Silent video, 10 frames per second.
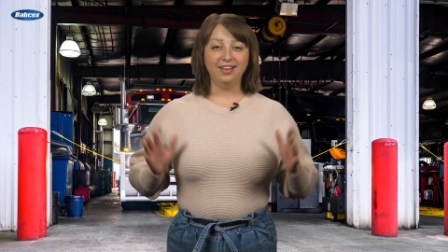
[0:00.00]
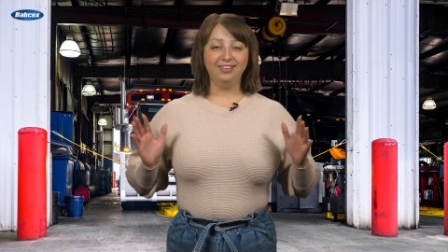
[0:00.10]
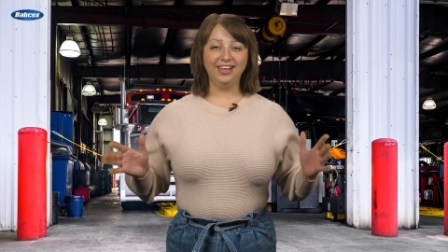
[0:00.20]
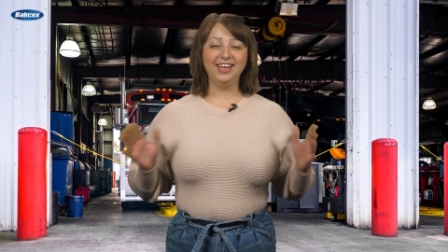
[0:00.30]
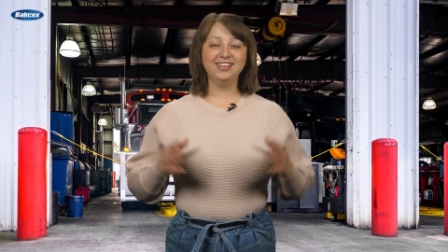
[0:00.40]

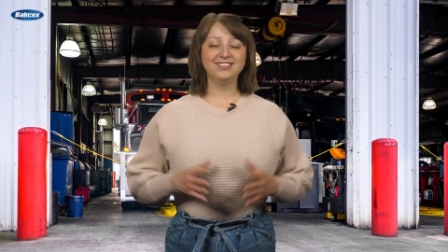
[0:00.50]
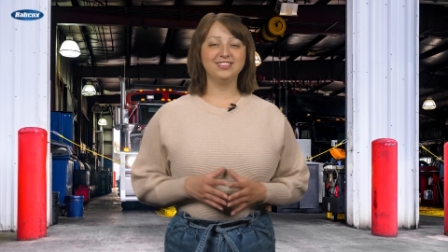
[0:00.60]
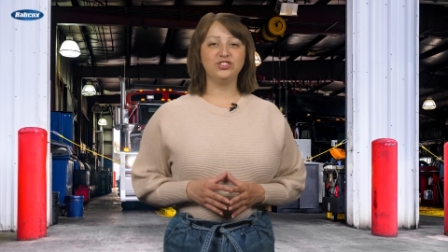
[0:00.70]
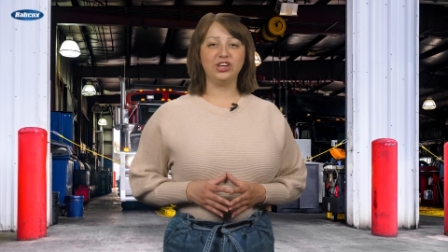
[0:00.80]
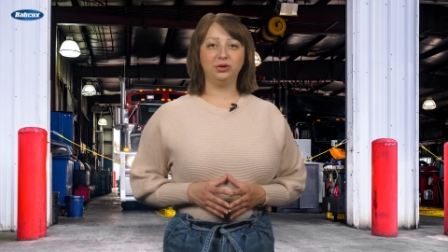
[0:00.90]
Ladies
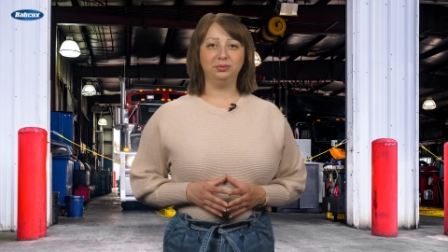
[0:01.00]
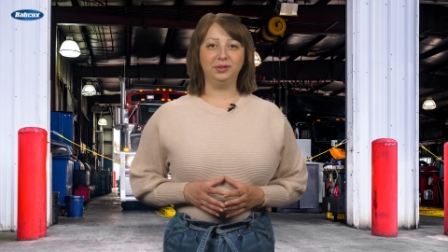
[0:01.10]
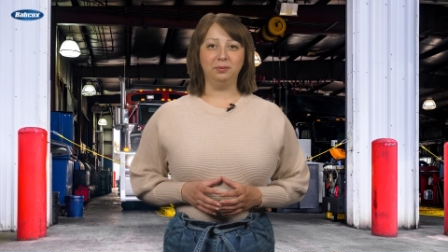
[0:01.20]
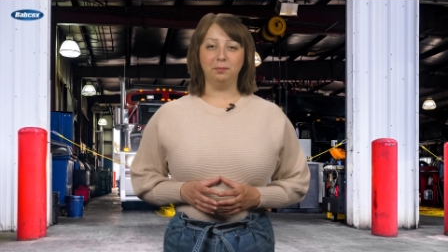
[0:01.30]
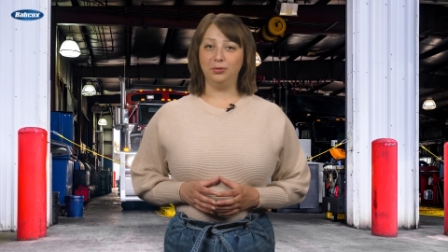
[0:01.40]
and
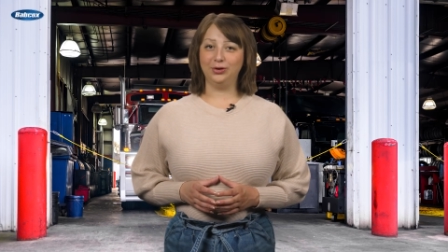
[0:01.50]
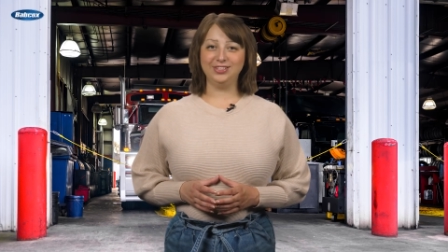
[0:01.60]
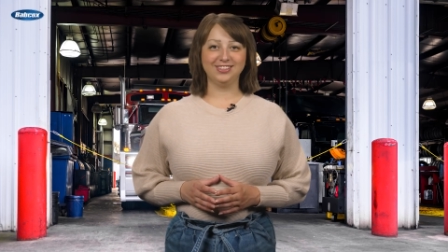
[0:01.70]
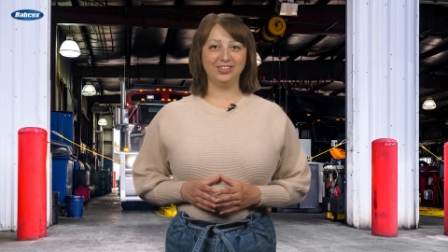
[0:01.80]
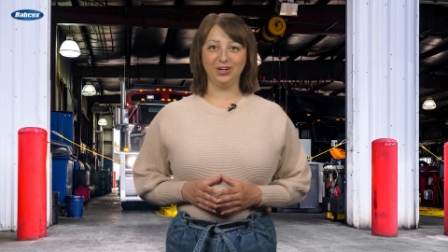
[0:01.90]
gentlemen,
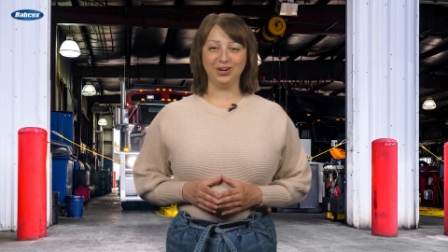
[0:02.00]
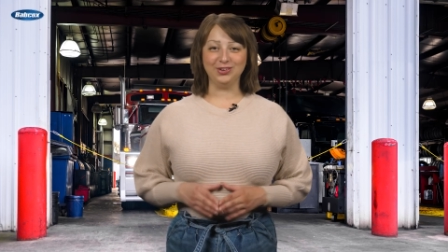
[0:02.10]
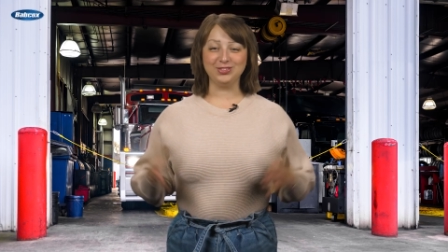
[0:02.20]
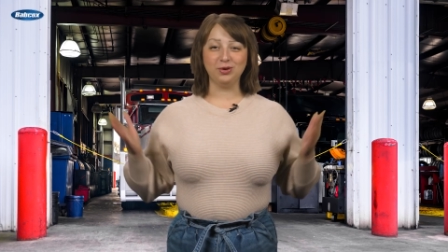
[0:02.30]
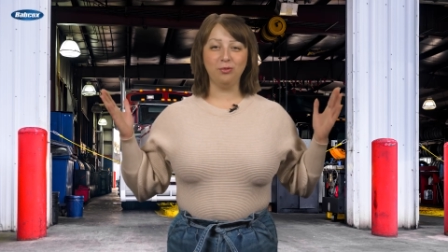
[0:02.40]
boys and
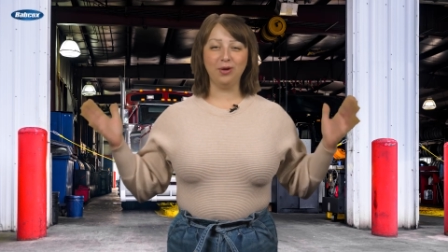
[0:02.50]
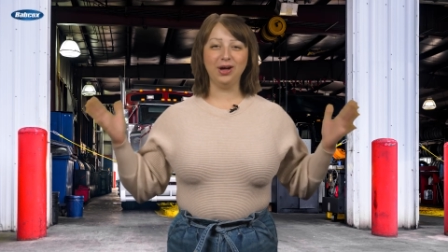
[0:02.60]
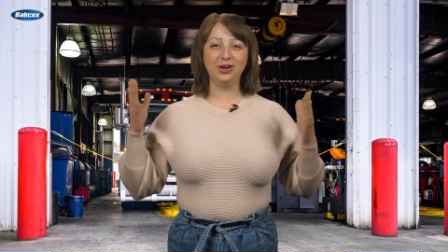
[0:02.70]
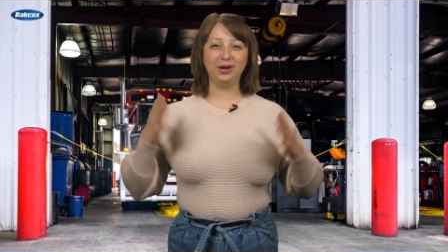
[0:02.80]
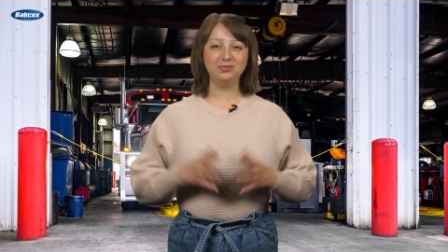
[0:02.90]
girls,
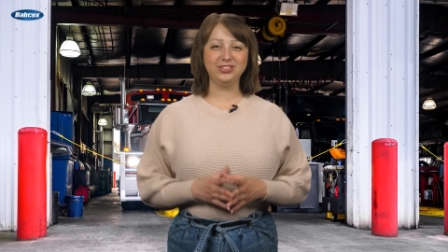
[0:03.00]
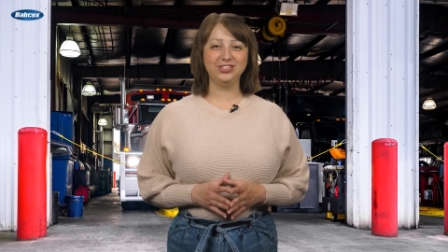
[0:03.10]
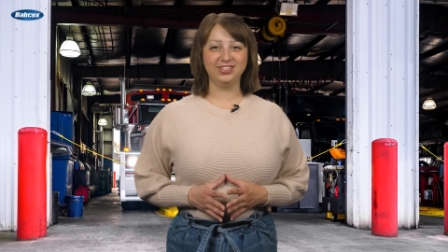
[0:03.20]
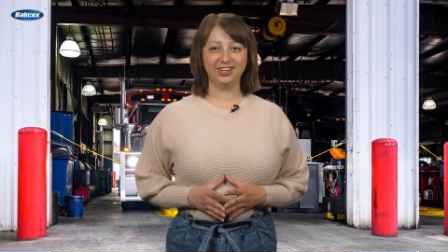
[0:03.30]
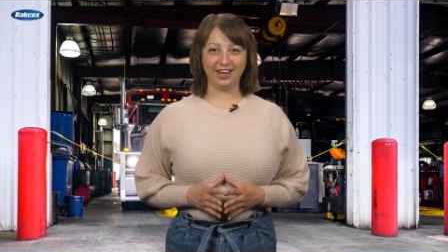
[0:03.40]
welcome
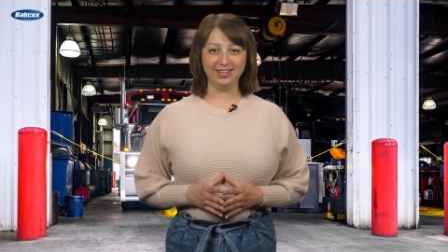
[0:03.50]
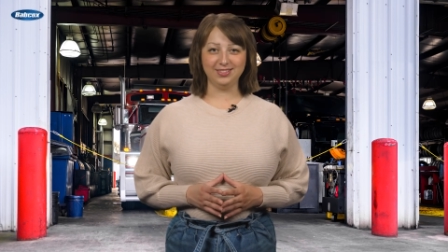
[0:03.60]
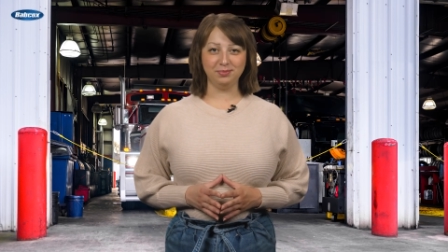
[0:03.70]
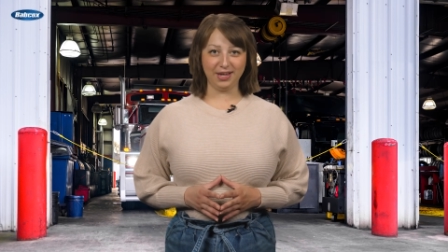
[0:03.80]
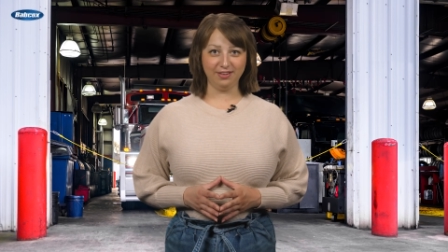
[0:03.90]
to
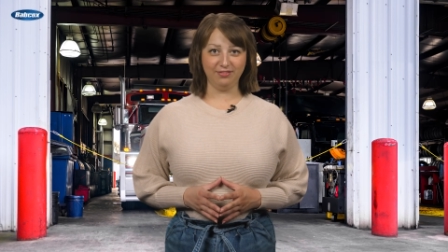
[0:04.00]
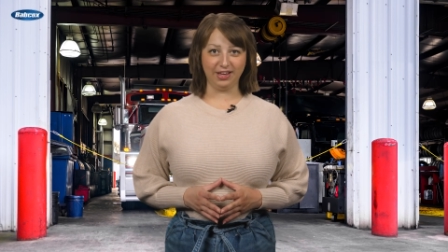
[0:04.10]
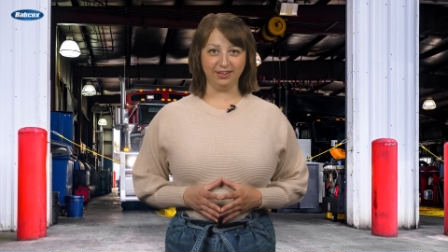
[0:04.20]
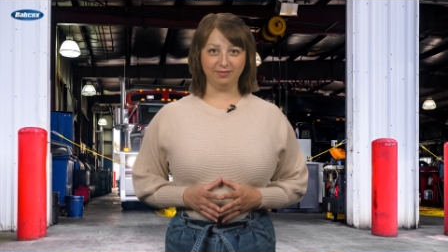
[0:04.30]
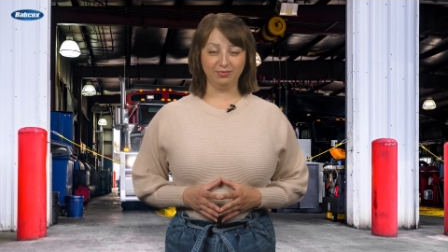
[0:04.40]
tonight's main
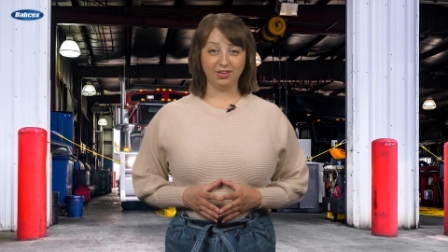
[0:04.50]
event.